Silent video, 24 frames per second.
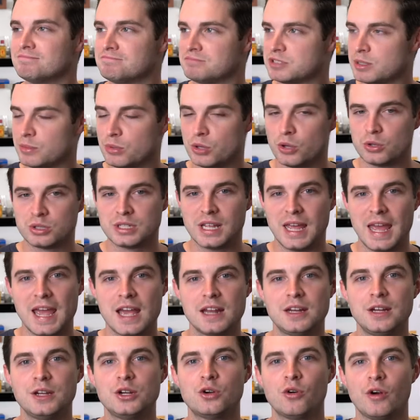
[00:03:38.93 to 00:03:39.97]
Some of those
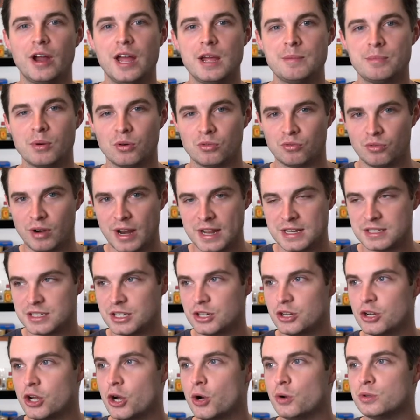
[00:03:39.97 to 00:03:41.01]
candied grape,
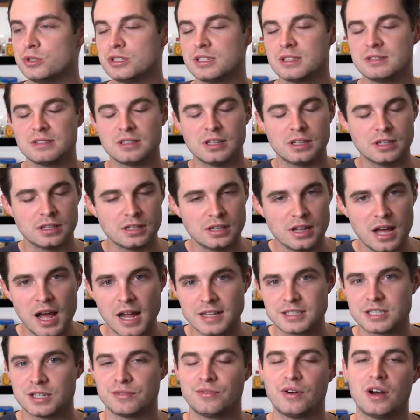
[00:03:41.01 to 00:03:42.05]
raisin notes,
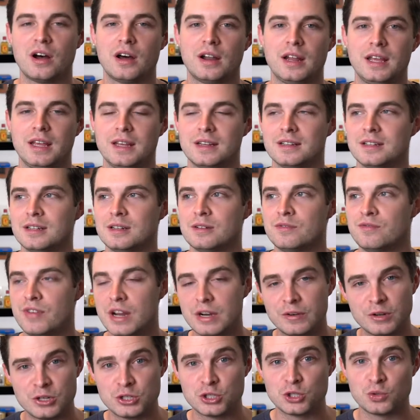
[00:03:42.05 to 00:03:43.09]
lots of honey,
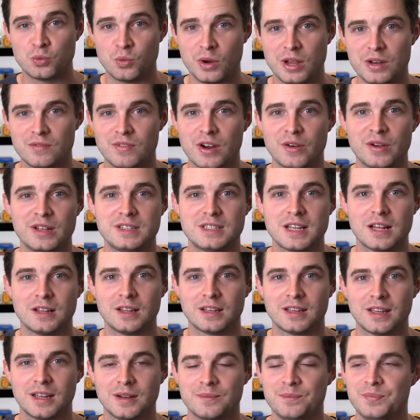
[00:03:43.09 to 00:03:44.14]
very sweet, very
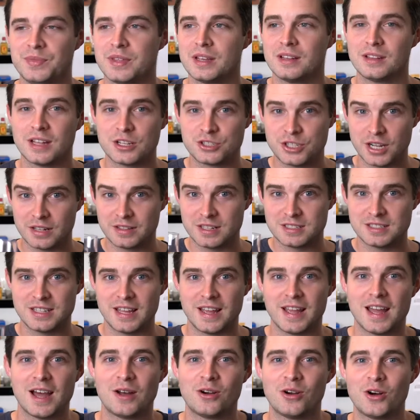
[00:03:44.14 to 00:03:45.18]
delicate. Let's check this
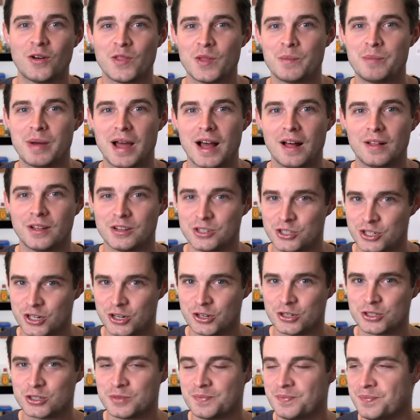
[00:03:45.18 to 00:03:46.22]
thing out on the palate.
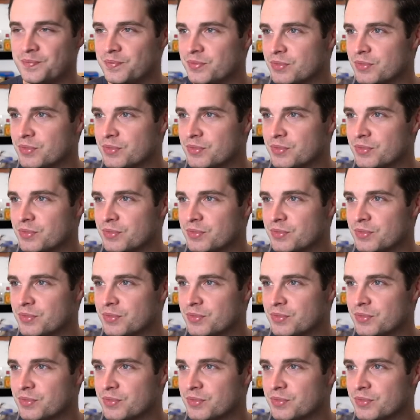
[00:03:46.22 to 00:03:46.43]
Cheers.